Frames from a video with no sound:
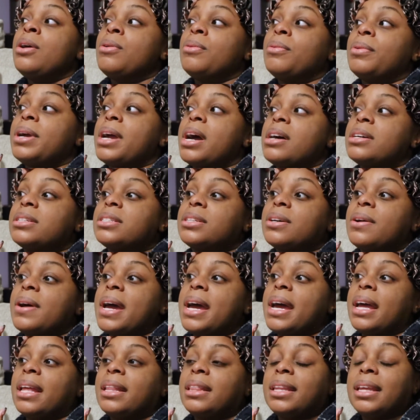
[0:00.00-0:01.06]
We also
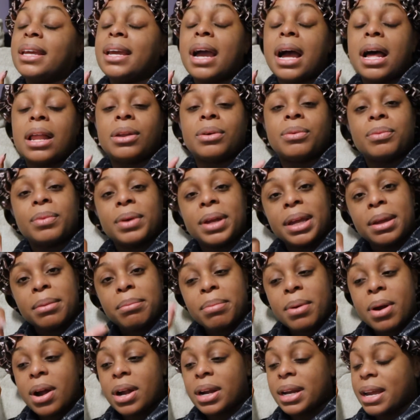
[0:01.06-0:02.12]
had the Halloween
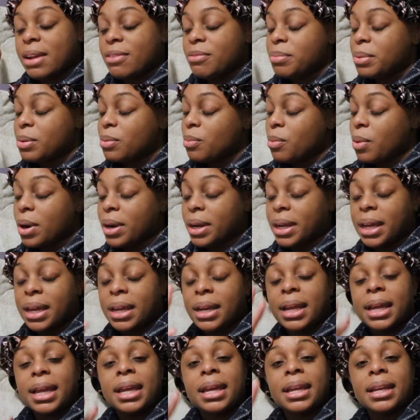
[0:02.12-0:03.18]
party. I've been working
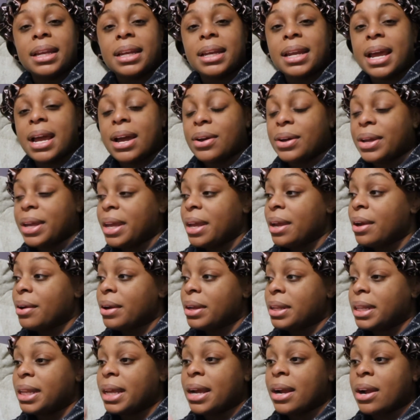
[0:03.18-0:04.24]
in and out here
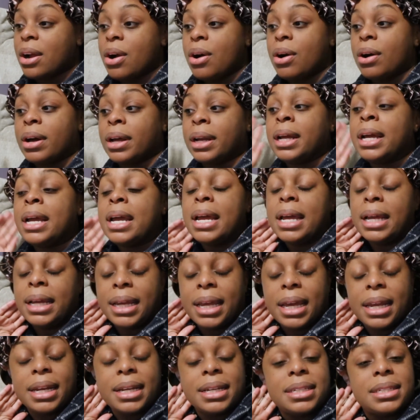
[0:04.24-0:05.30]
and there on
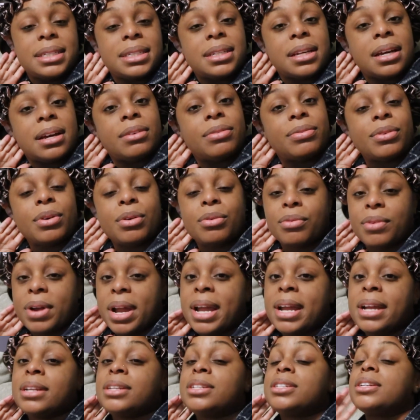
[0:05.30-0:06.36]
getting stuff
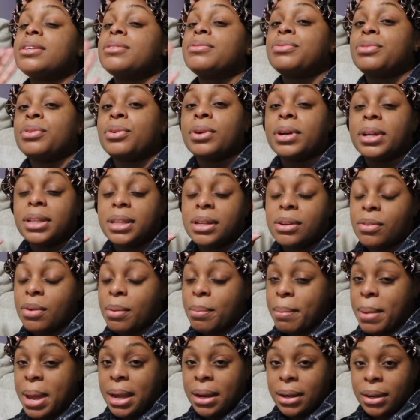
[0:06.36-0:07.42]
arranged for the
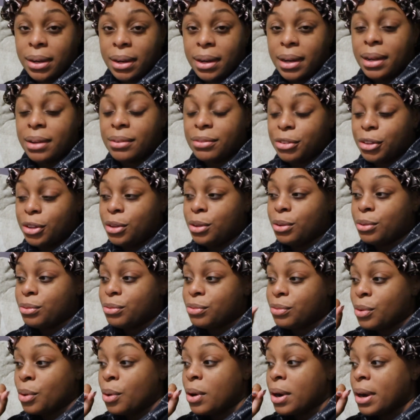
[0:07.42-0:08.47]
remainder of
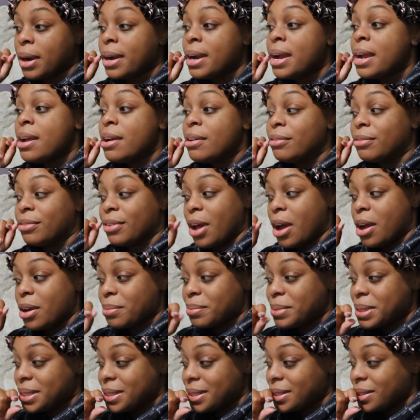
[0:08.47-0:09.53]
Q4.
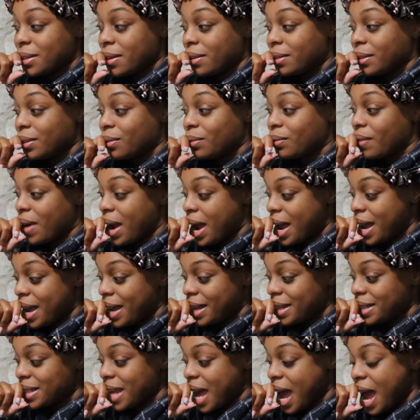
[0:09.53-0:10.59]
Vlogmas is on the
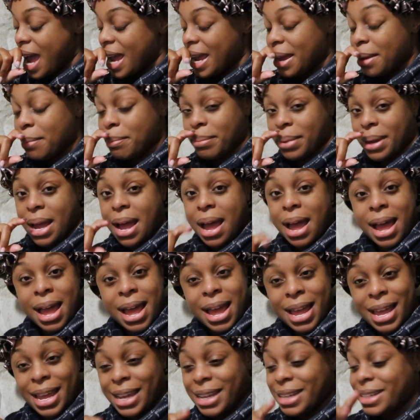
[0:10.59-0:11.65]
rise. I am
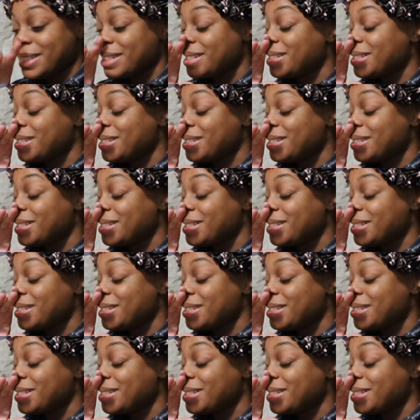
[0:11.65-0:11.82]
behind.